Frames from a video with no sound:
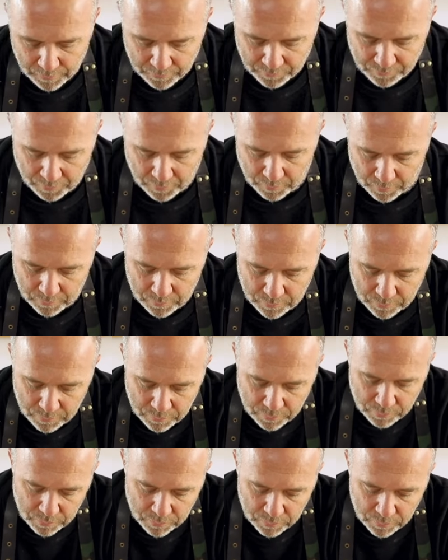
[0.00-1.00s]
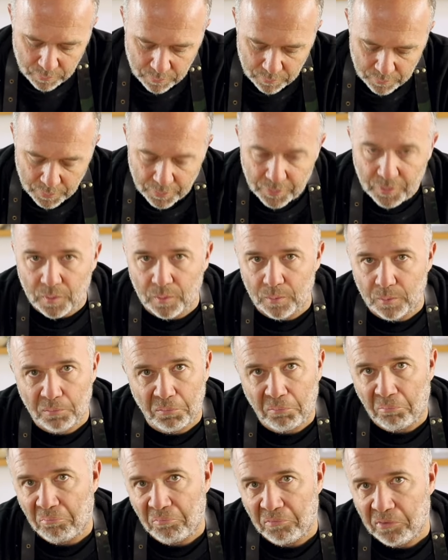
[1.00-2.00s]
So the dough
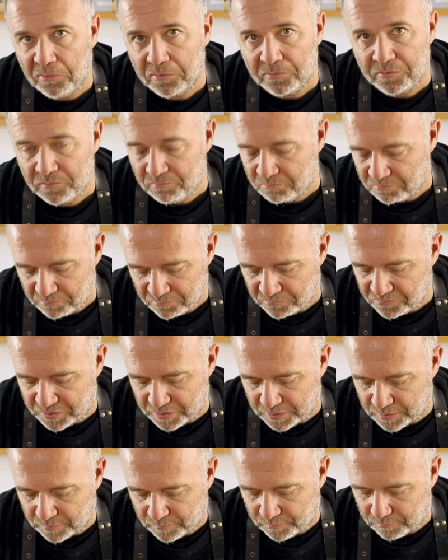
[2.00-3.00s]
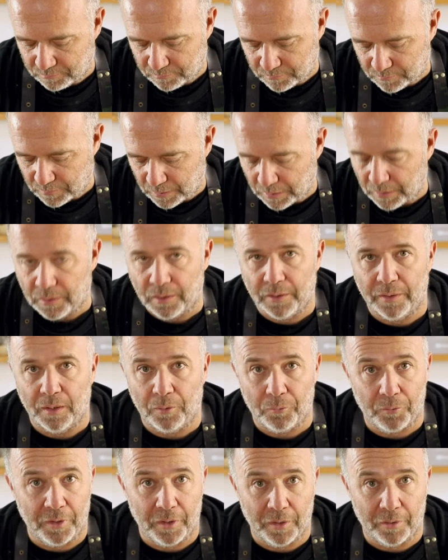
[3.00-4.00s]
looks just like an
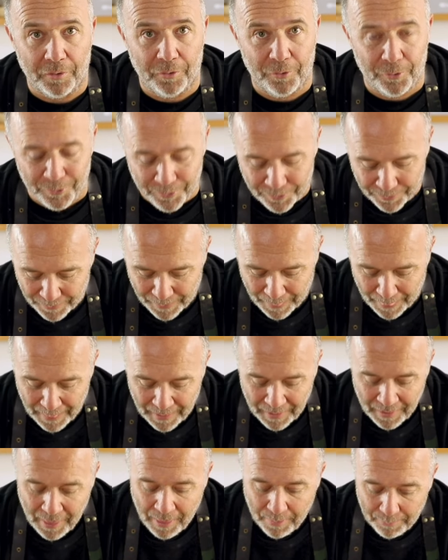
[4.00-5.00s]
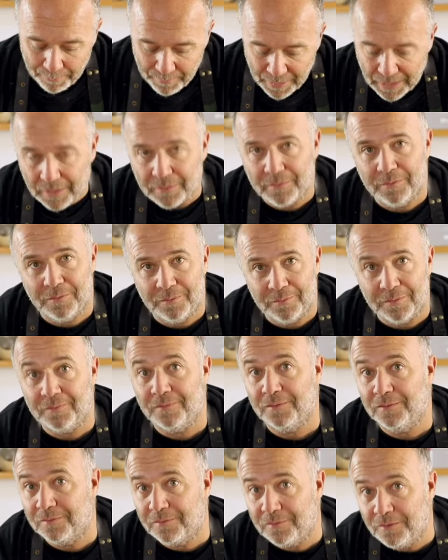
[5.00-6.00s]
hour ago, but
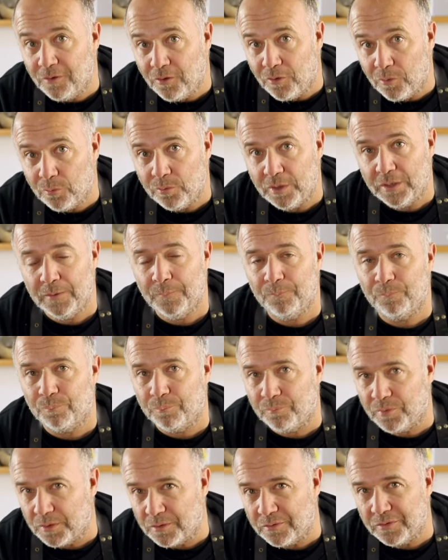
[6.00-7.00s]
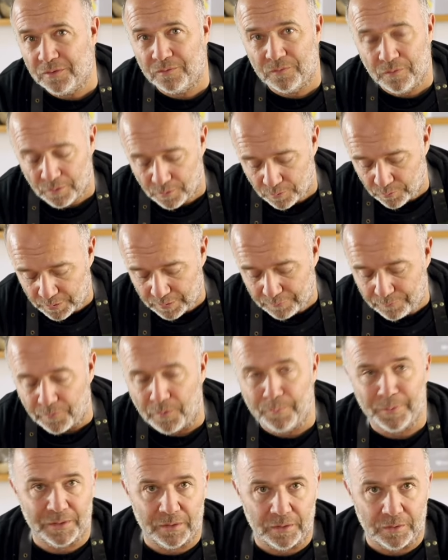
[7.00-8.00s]
there's a slowly, very slowly
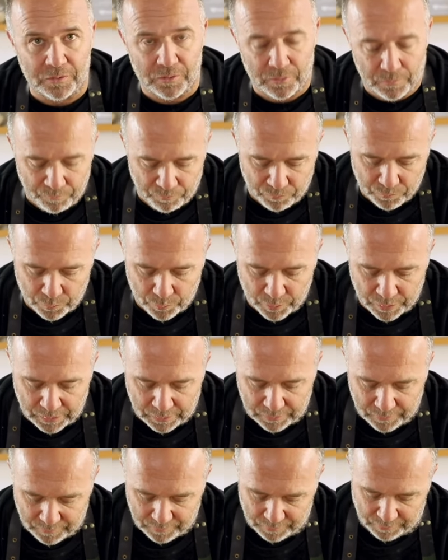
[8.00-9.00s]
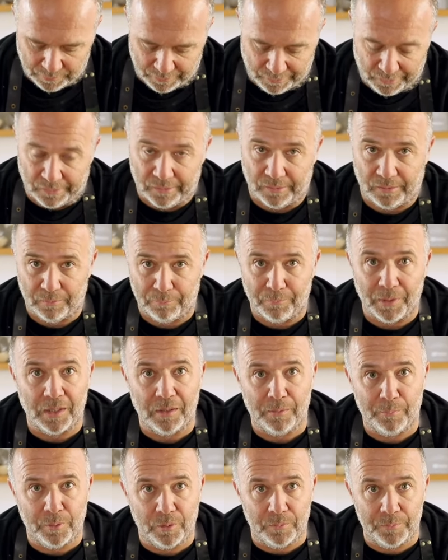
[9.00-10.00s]
fermentation. We can't see anything by
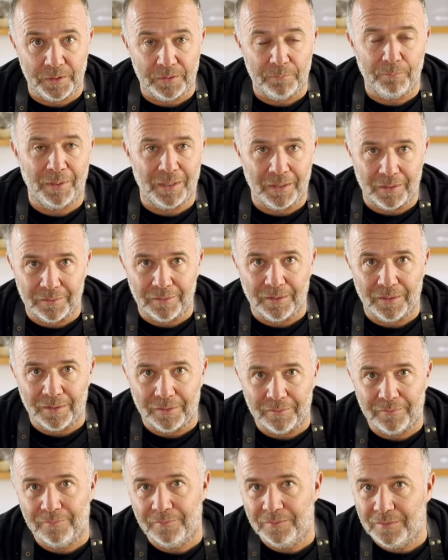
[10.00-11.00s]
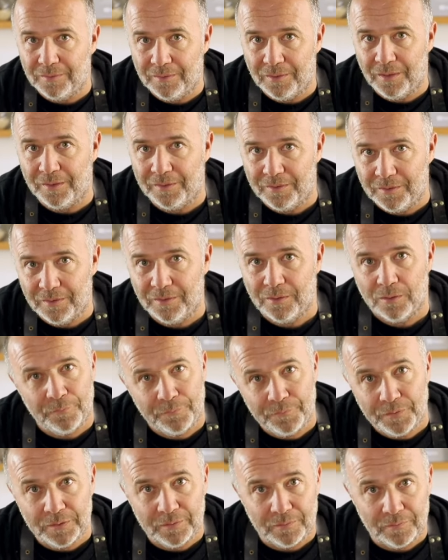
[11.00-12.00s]
the moment, but that's the idea
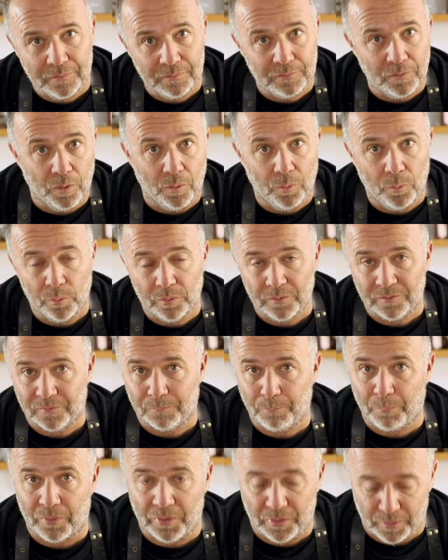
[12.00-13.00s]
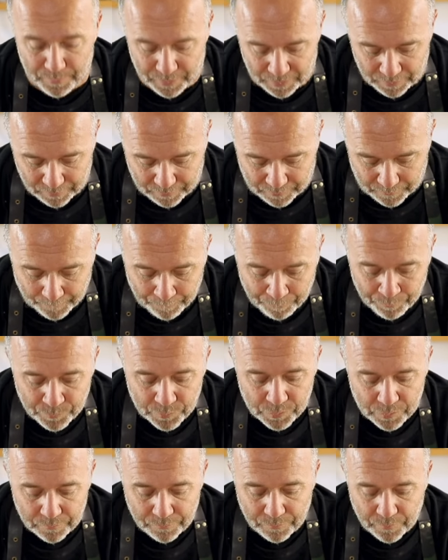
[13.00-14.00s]
of this whole experiment,
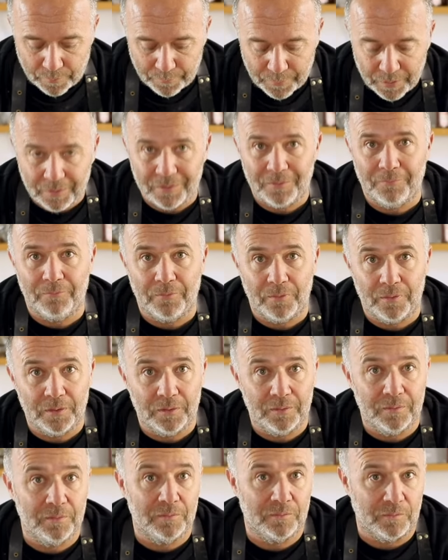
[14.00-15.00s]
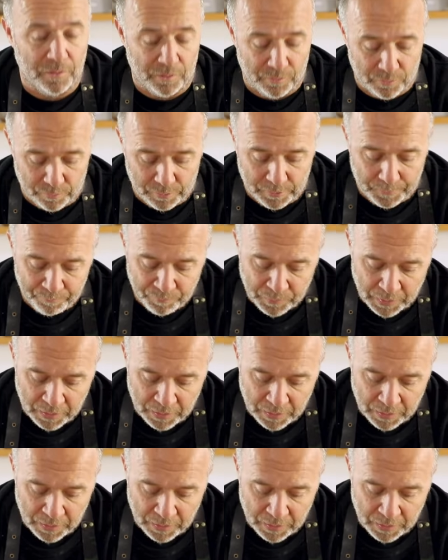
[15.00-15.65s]
to ferment very slowly.